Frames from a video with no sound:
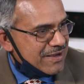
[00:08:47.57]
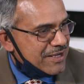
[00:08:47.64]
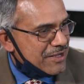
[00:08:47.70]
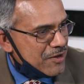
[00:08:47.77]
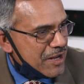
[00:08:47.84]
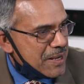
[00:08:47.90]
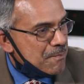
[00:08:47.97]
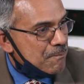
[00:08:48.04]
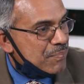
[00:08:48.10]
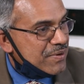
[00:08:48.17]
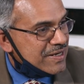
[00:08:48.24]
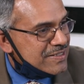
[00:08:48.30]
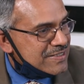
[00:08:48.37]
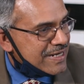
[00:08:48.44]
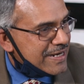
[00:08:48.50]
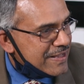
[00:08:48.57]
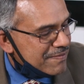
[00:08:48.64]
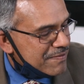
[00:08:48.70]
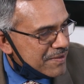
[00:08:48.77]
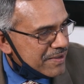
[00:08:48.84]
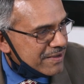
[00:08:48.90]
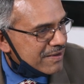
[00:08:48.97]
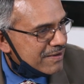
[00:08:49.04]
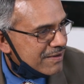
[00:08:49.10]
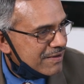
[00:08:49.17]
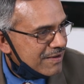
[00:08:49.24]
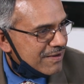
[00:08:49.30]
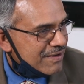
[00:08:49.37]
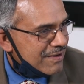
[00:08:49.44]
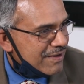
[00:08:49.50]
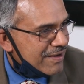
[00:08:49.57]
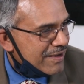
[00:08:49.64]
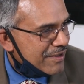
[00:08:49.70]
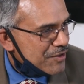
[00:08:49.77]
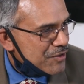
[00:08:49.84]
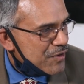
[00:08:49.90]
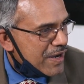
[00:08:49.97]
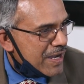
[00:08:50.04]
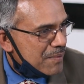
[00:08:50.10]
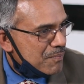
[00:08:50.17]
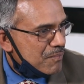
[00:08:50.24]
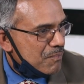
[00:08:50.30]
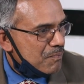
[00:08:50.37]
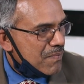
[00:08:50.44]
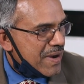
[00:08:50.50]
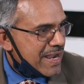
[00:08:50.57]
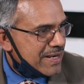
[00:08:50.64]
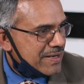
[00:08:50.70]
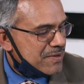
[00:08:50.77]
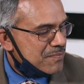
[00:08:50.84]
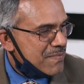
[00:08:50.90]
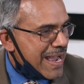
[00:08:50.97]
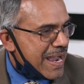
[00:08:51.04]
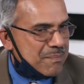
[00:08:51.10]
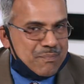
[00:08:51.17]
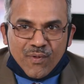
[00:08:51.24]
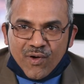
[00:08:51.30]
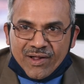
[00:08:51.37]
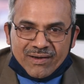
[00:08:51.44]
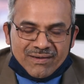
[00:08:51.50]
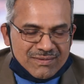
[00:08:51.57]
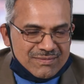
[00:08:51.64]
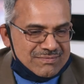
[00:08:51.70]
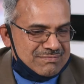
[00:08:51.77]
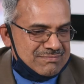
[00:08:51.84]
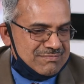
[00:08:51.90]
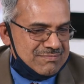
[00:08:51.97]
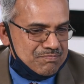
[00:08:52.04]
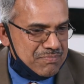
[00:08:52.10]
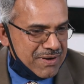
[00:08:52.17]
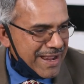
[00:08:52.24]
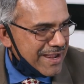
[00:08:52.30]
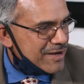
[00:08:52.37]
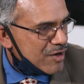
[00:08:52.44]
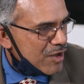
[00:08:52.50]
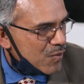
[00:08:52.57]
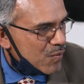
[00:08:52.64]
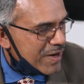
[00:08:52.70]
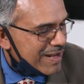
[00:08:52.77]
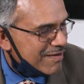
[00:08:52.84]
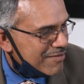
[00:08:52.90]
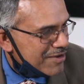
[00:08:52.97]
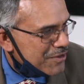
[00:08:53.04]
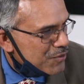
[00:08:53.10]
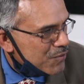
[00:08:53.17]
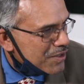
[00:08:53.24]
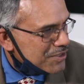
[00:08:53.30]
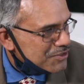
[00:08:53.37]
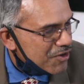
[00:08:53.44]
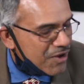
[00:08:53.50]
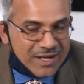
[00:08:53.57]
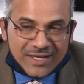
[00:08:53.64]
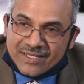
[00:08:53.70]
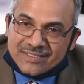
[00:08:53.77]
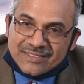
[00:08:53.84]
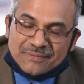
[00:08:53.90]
you know, imprinted in the in your mind map or brain or whatever you want to call it.